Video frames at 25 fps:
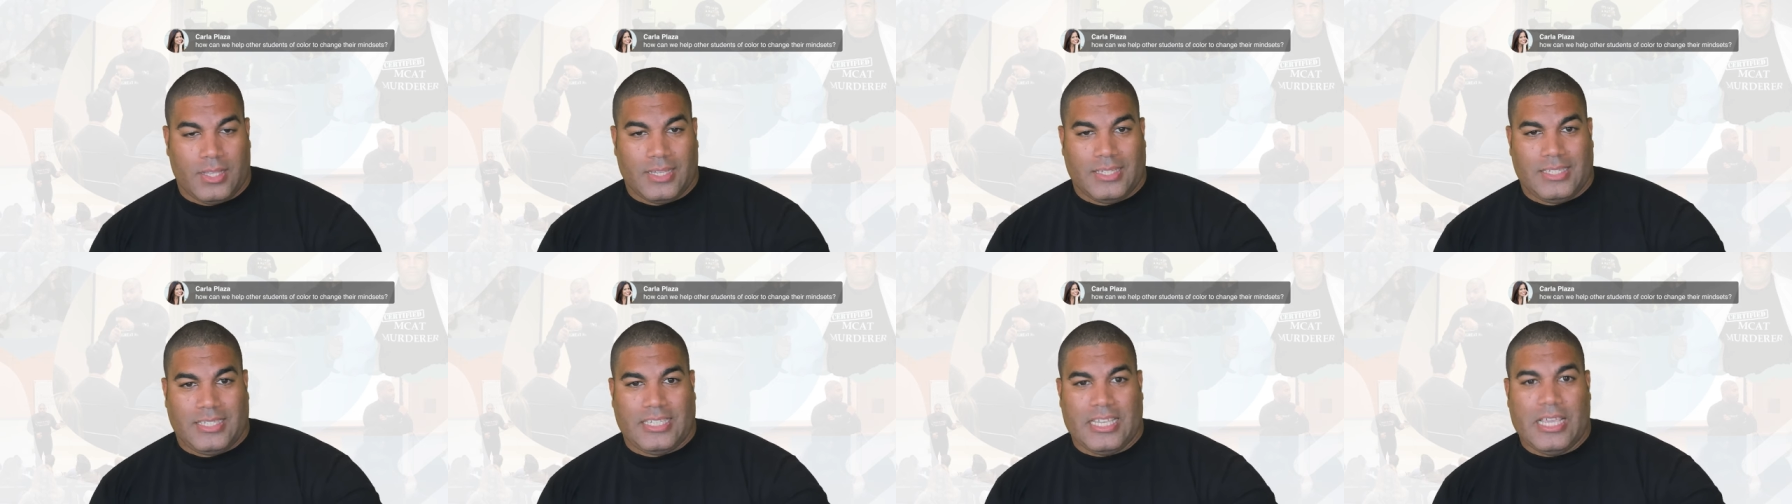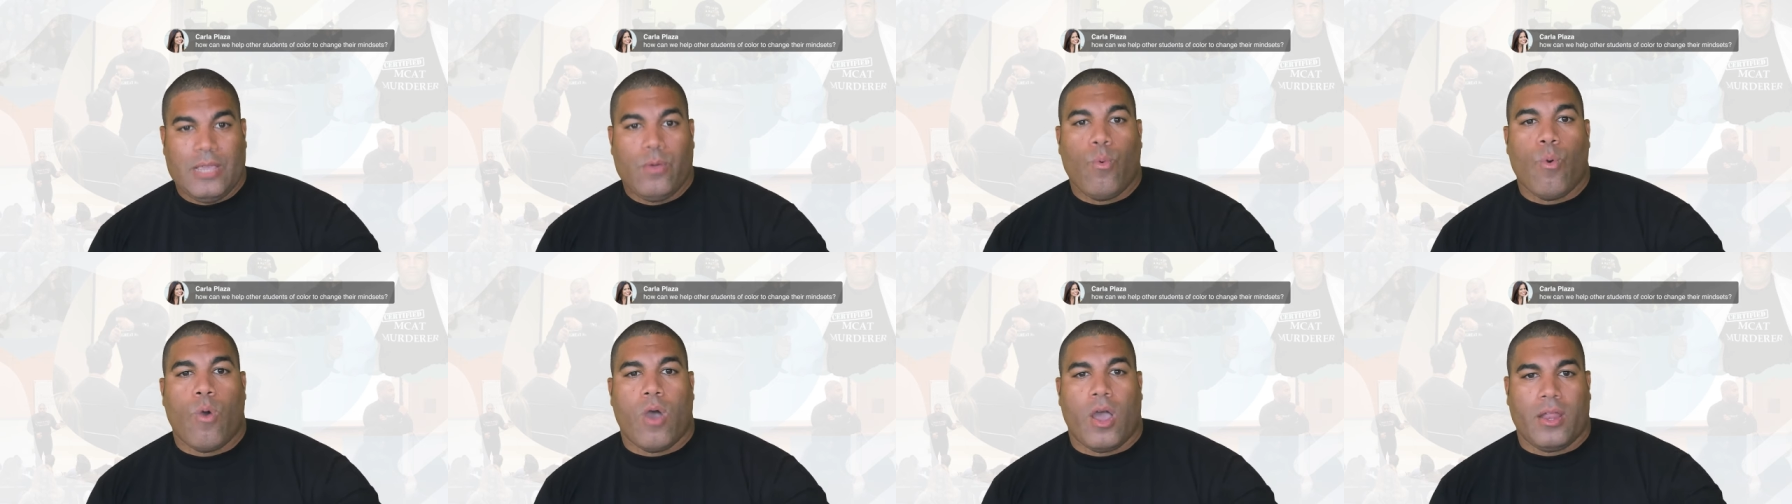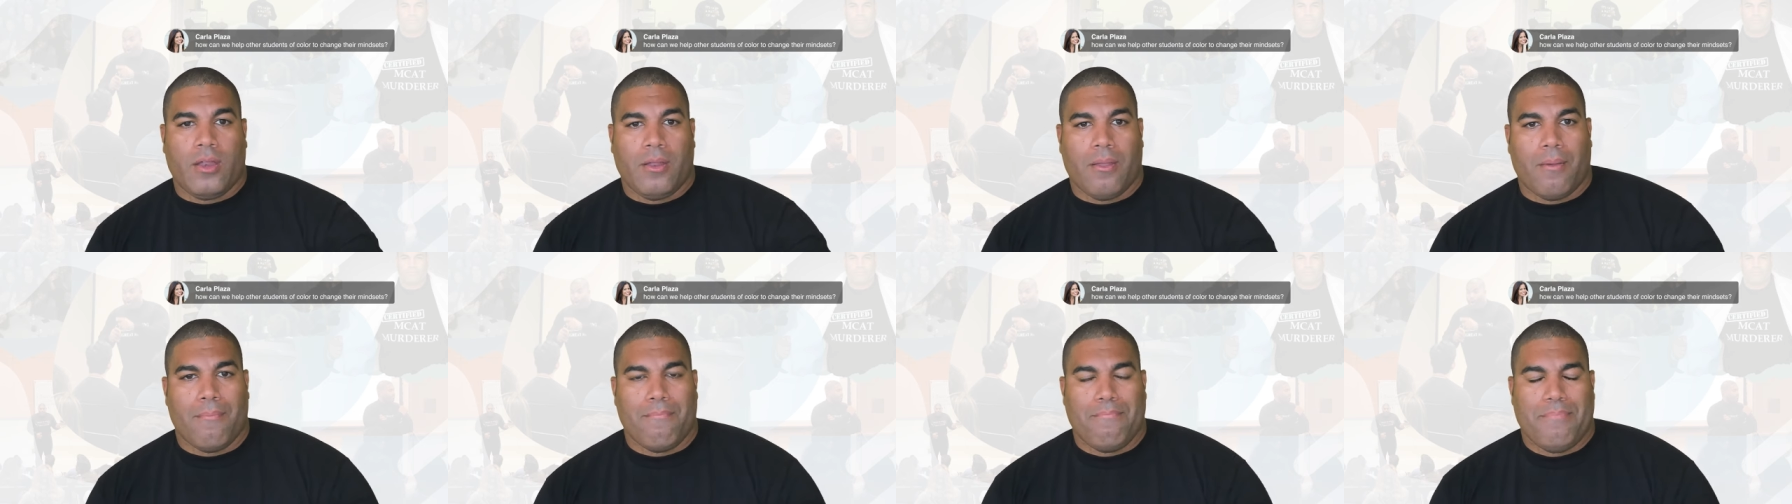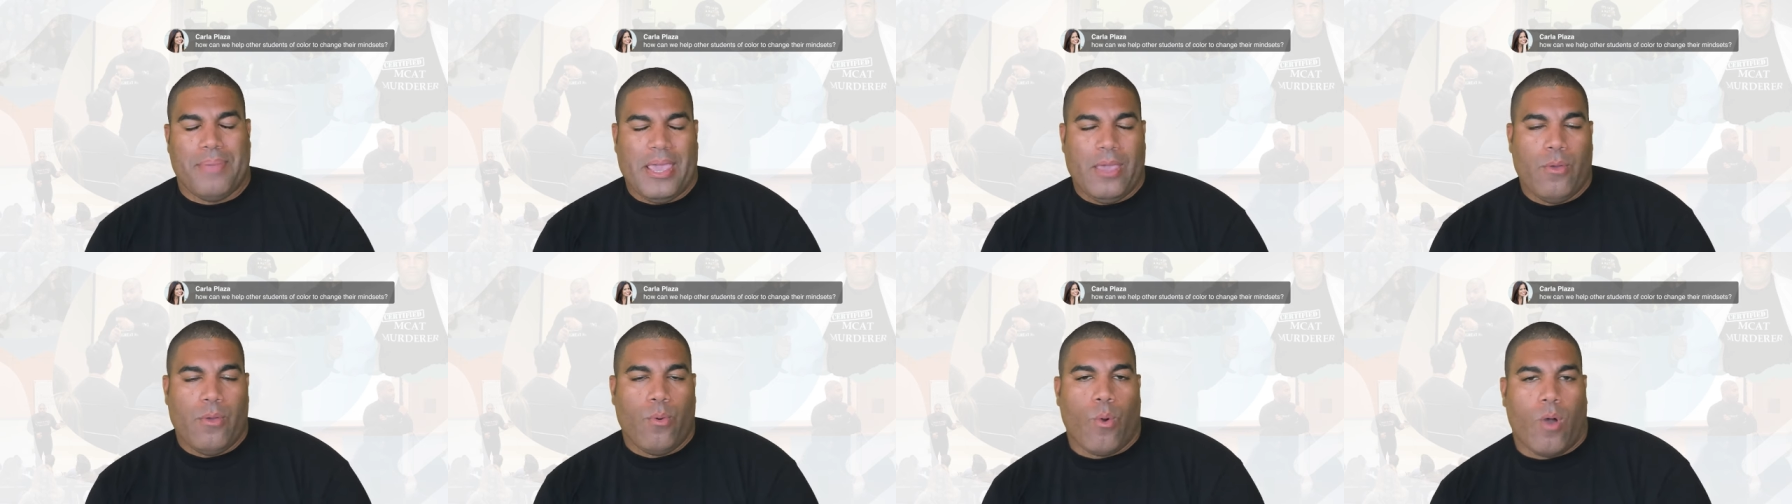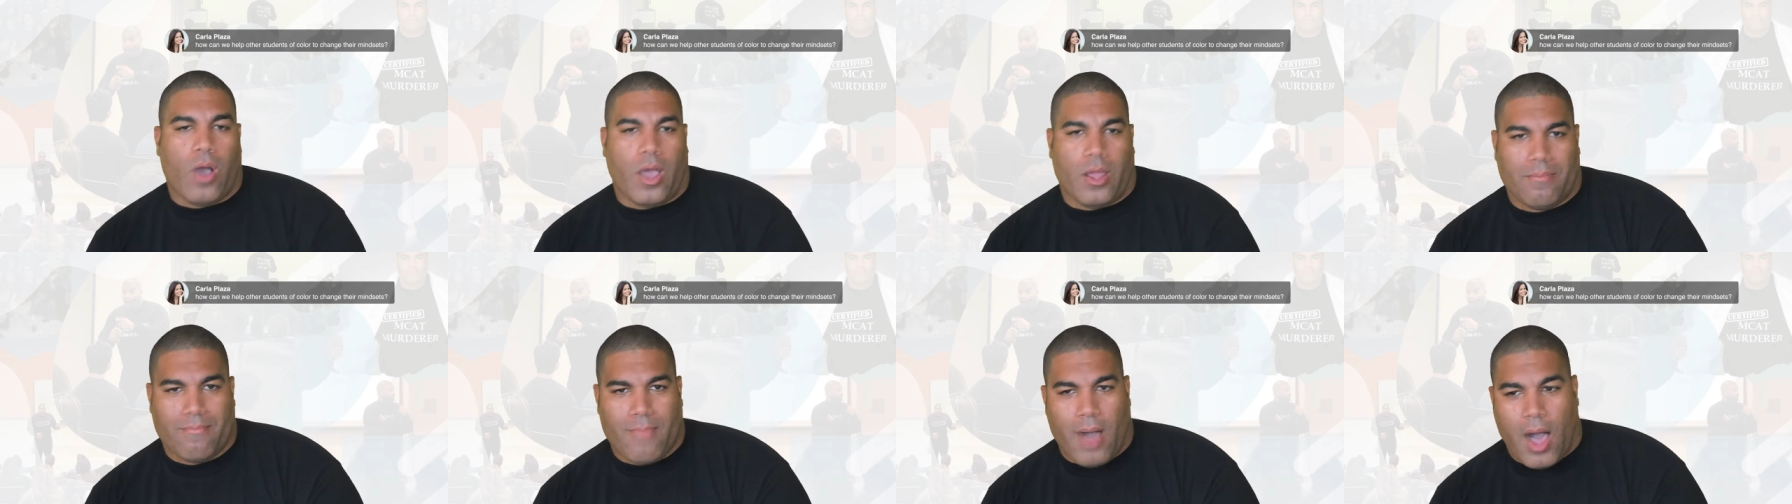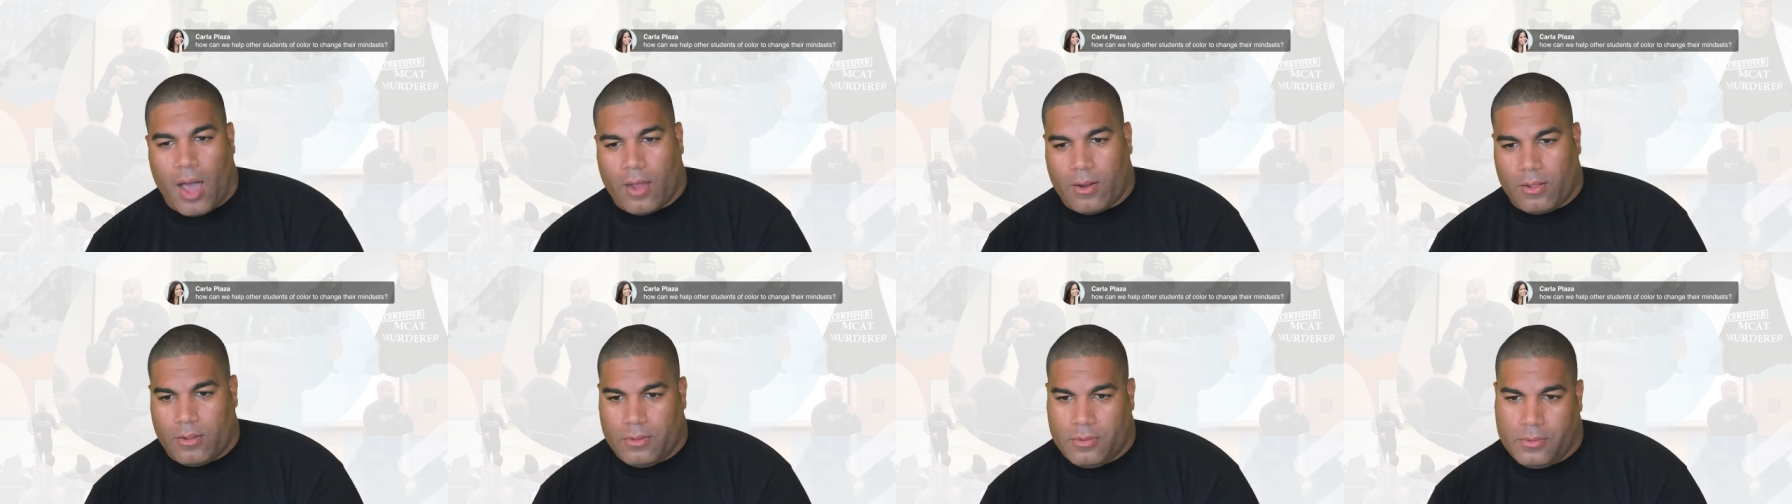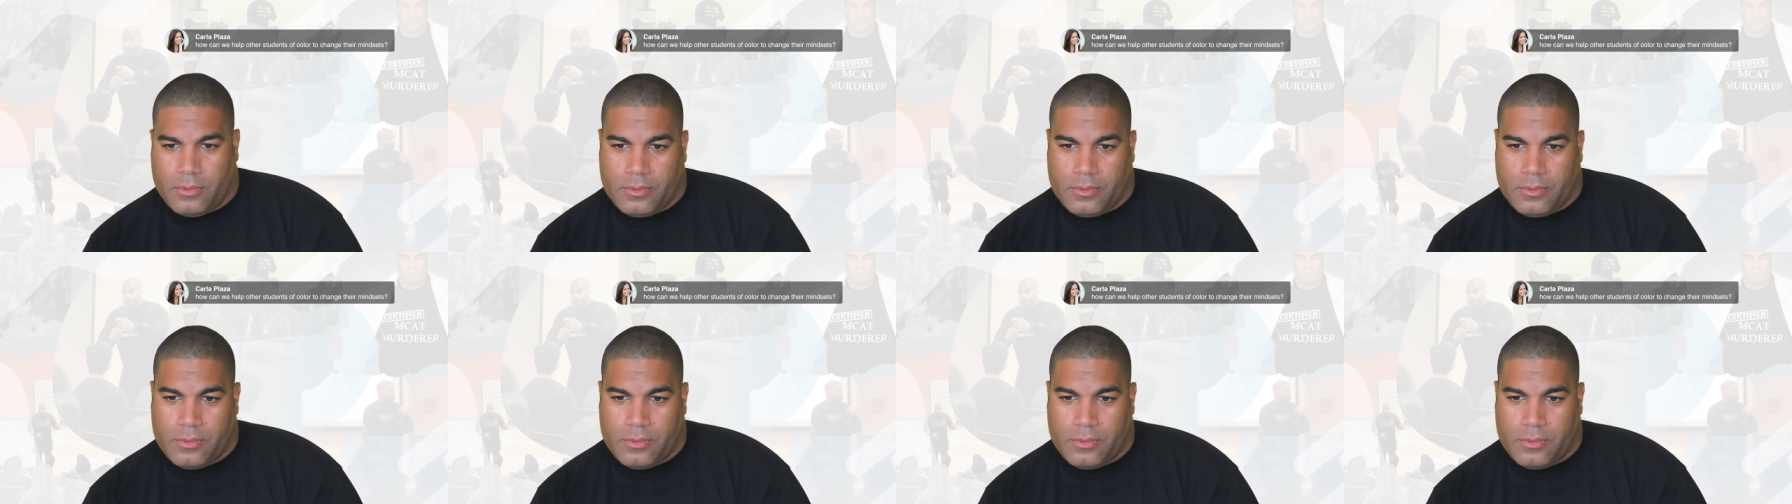C1B1 model.